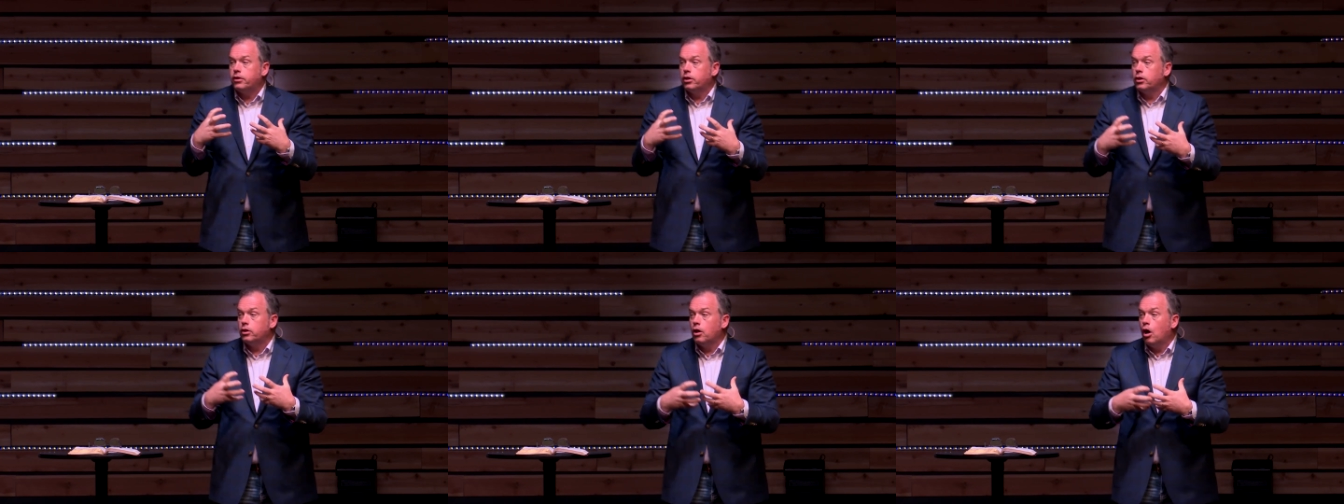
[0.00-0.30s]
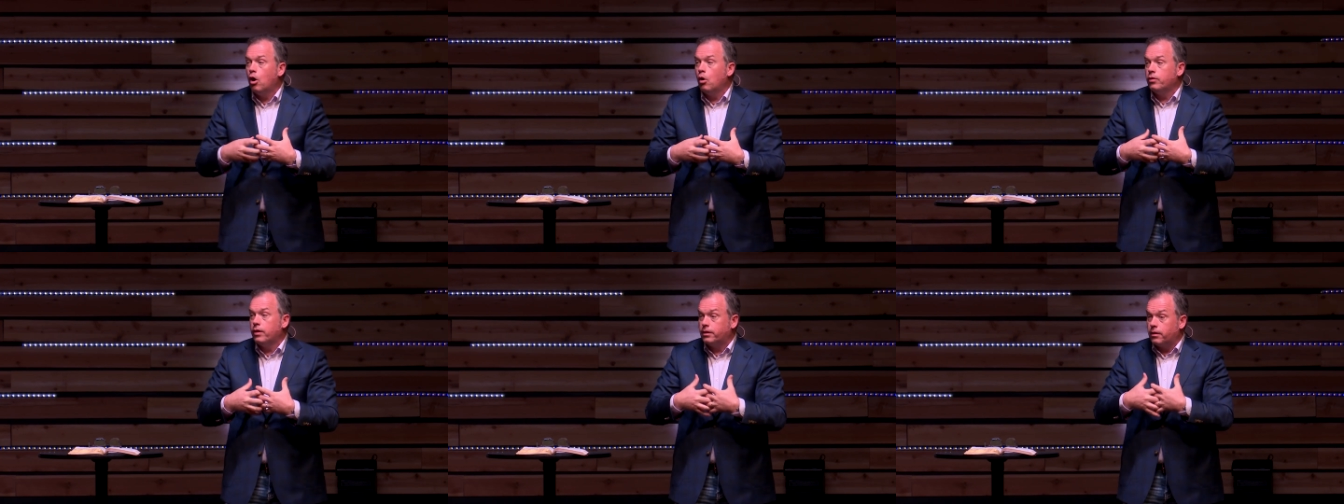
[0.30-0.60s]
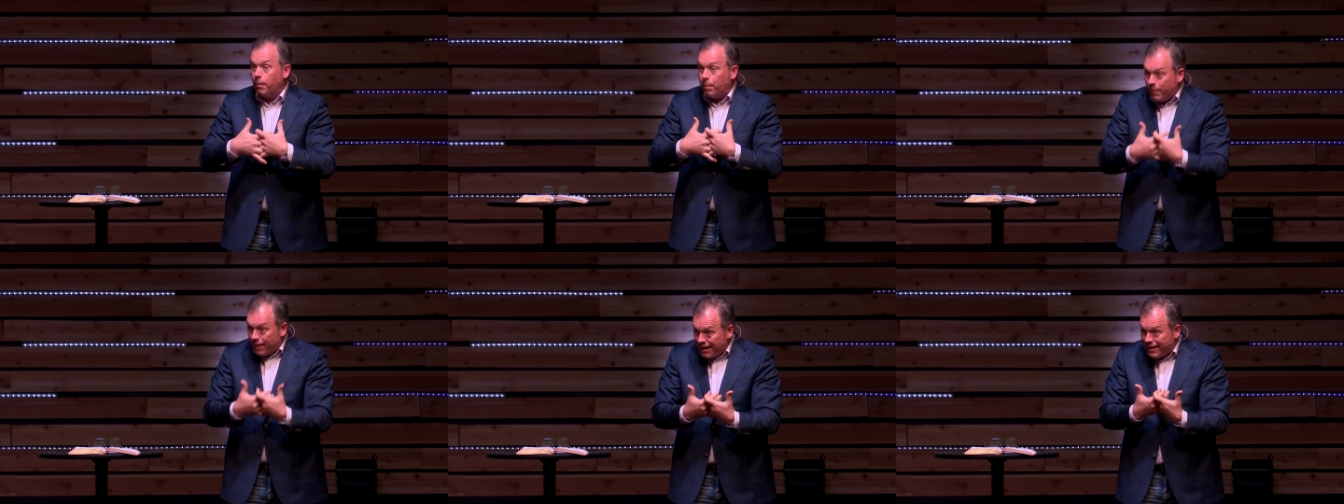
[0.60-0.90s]
to know that
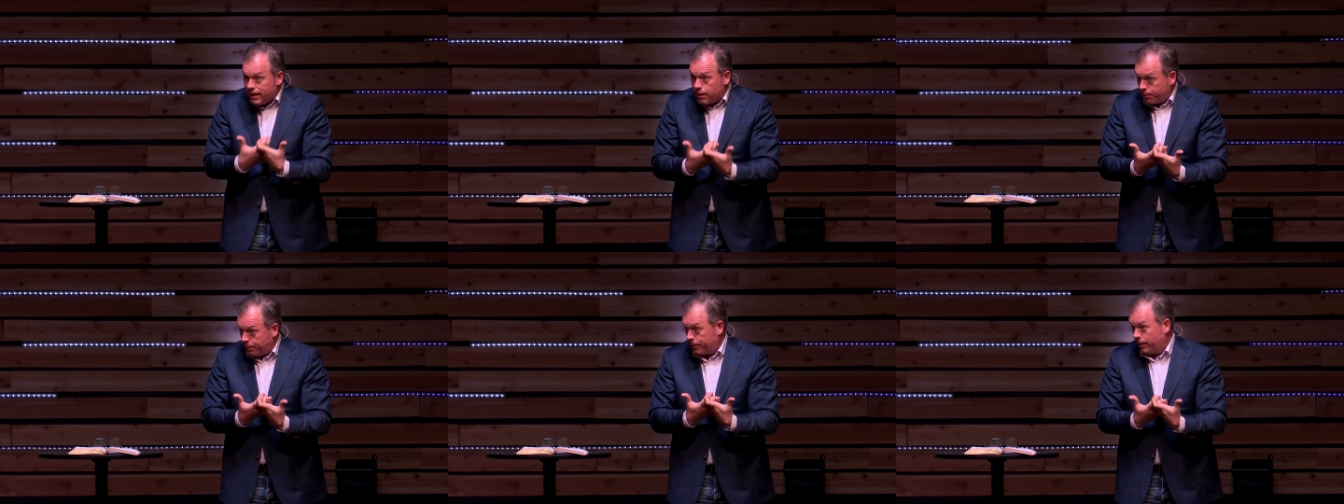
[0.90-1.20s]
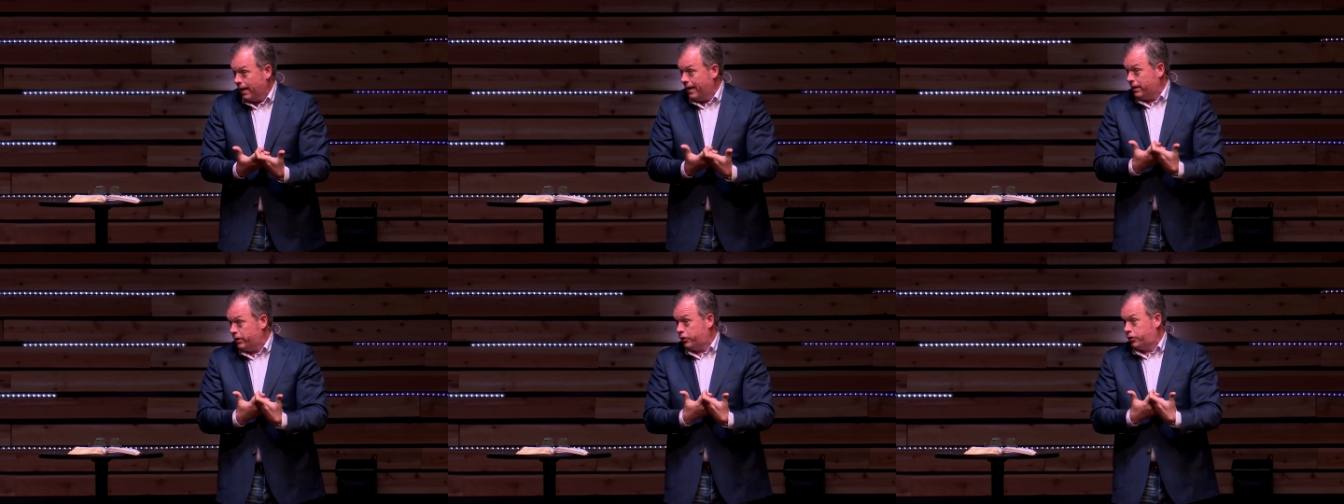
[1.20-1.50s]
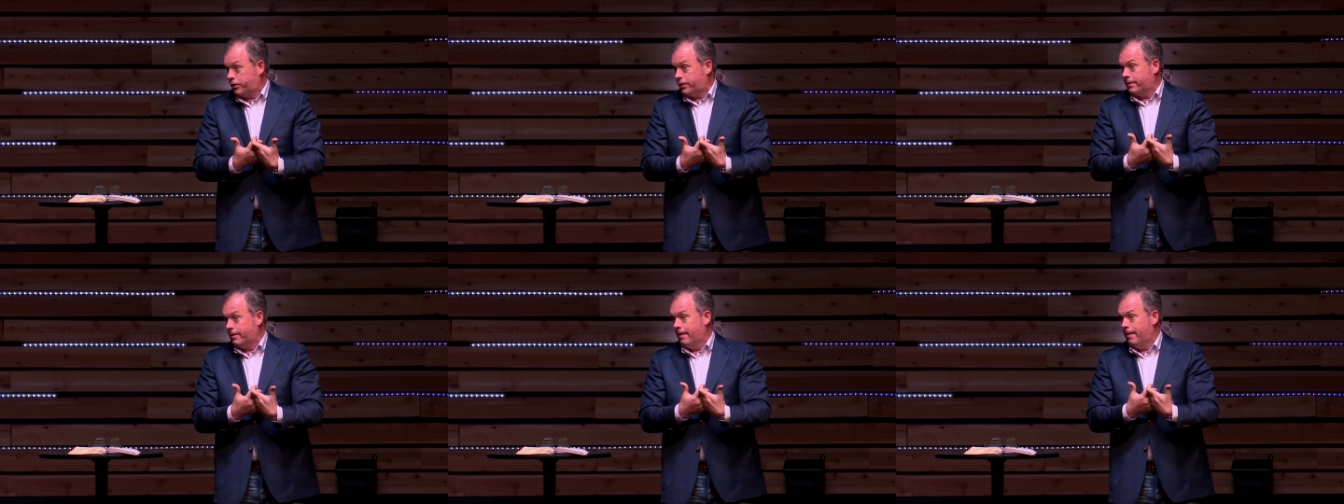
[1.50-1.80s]
the meeting
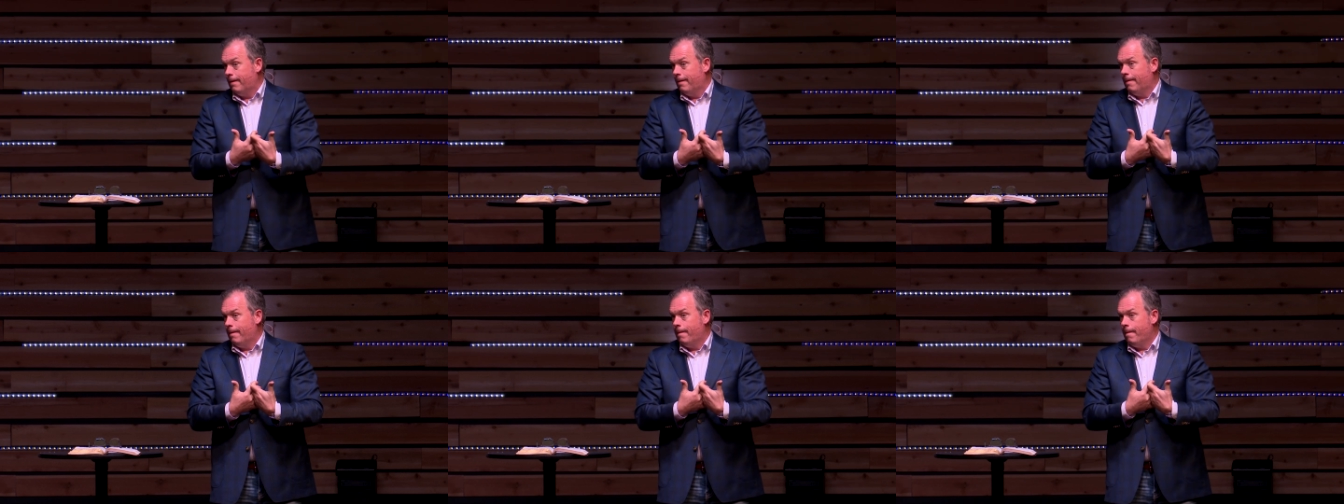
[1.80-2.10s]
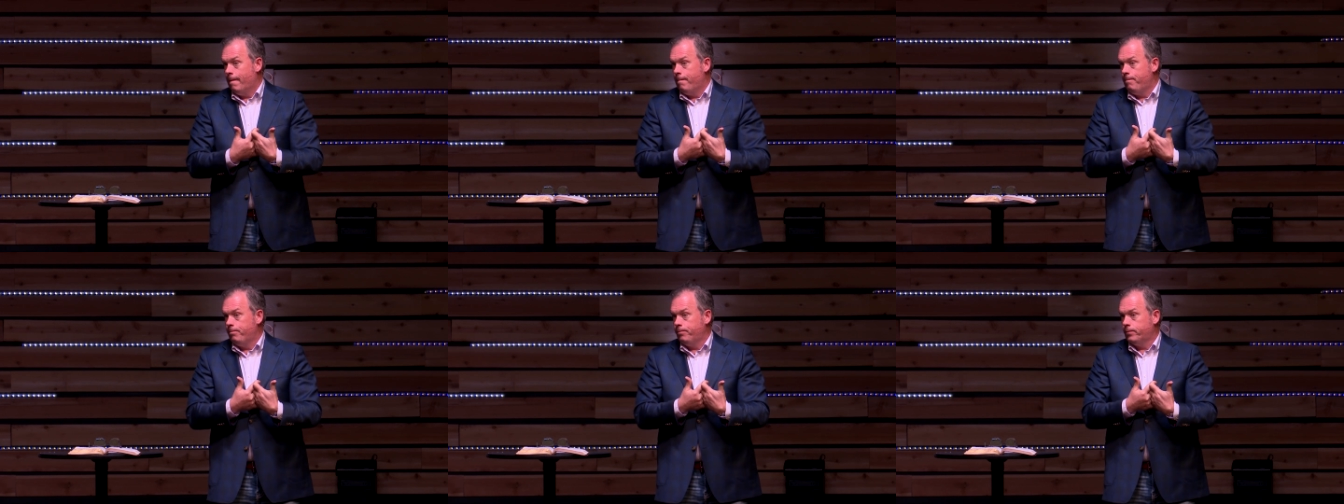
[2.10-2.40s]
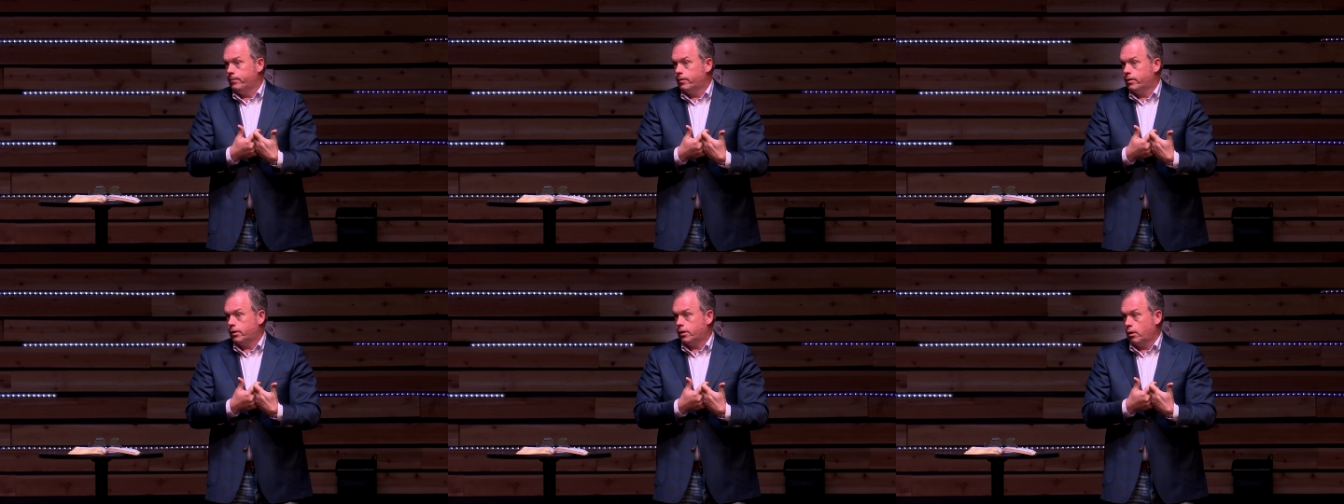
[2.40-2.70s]
place,
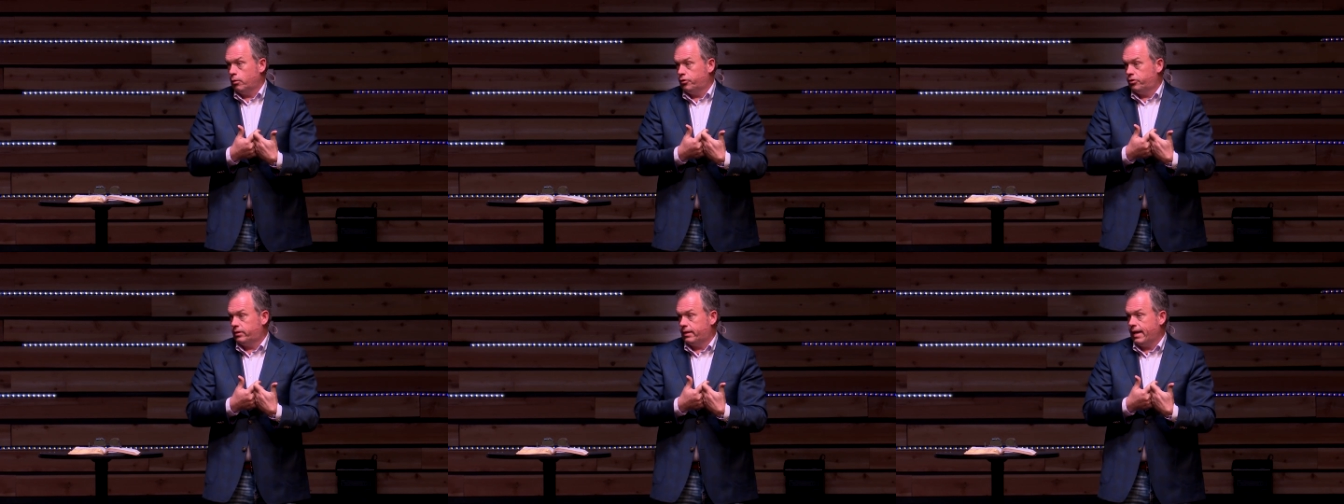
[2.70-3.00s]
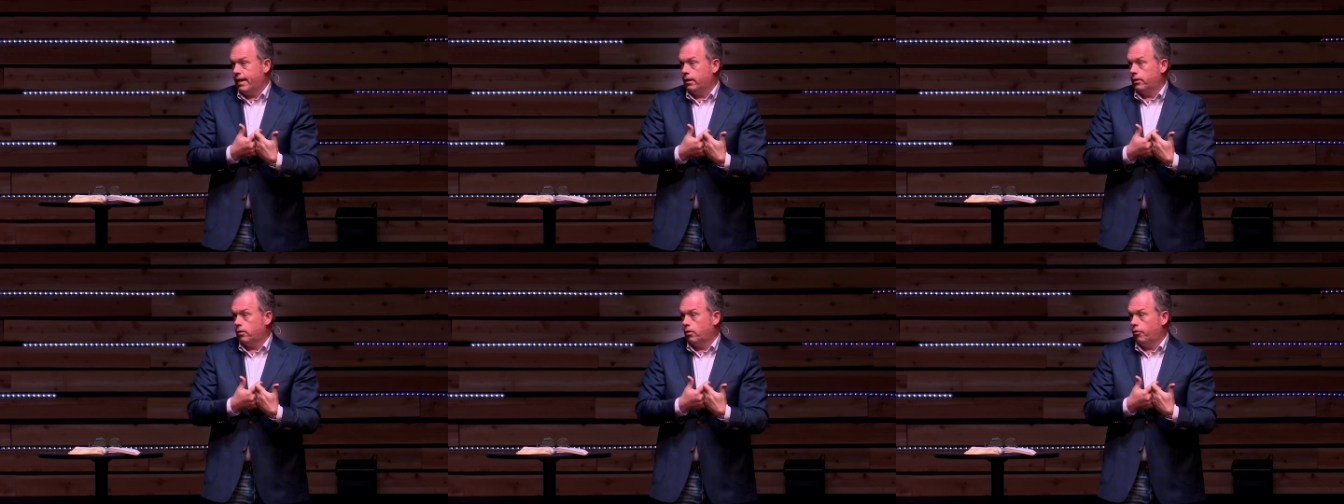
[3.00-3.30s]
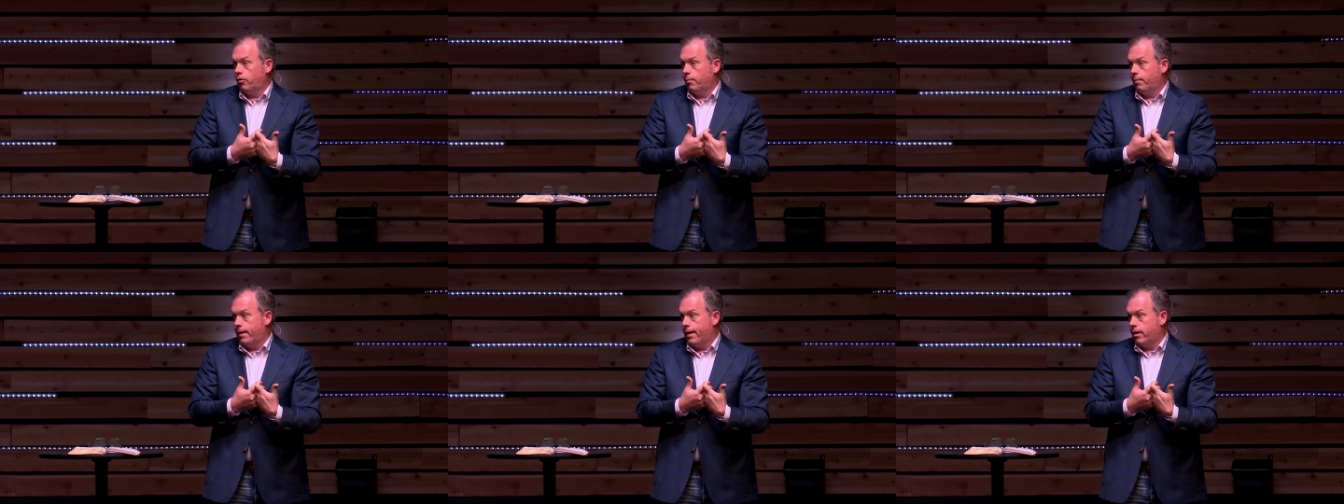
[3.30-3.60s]
to go stand
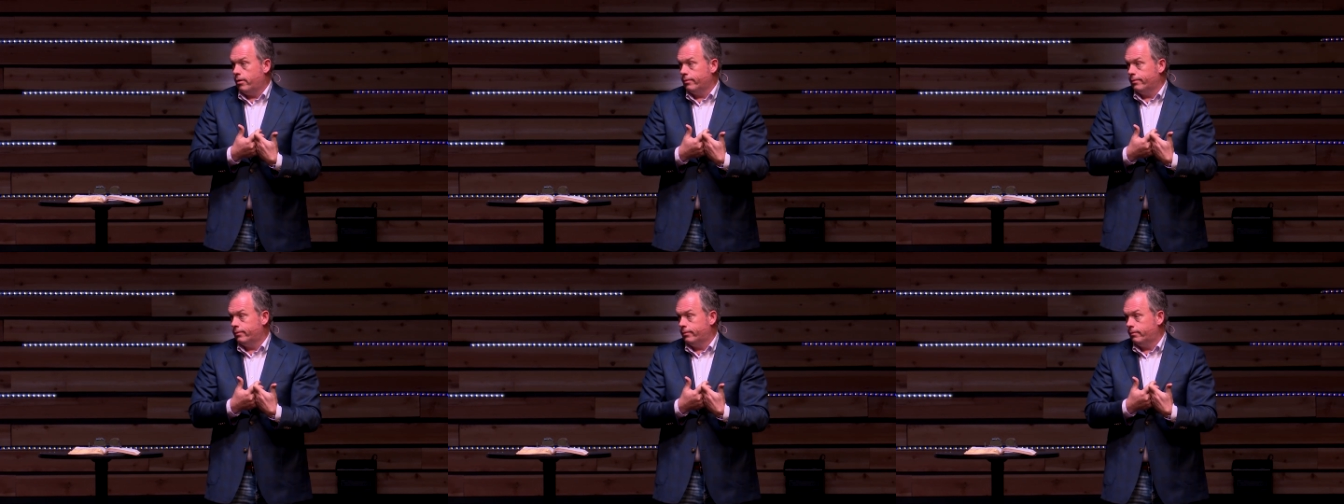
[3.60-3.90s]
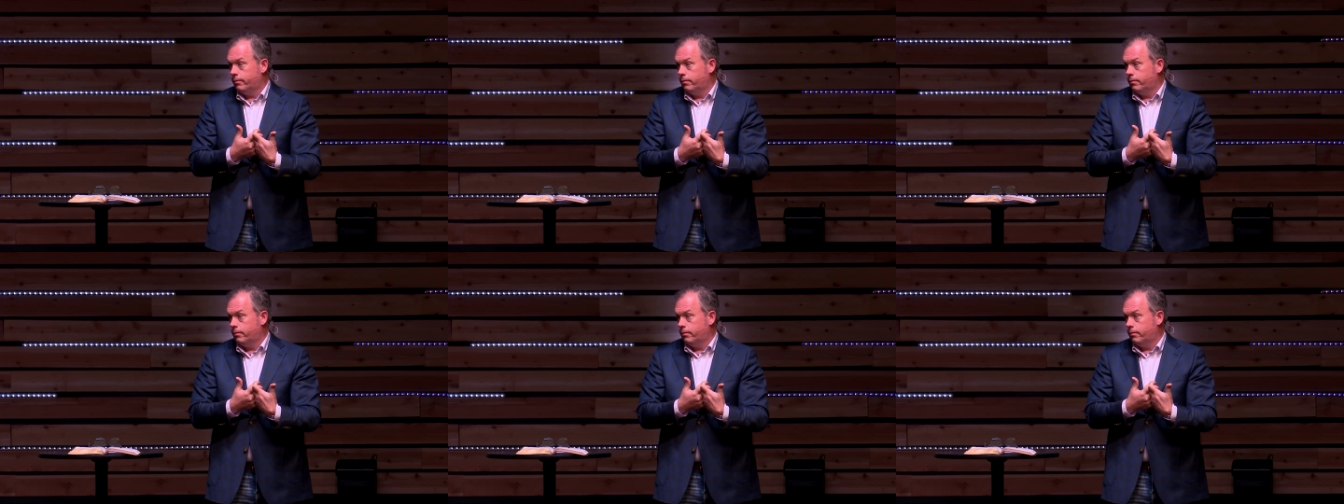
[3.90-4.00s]
on the mountain.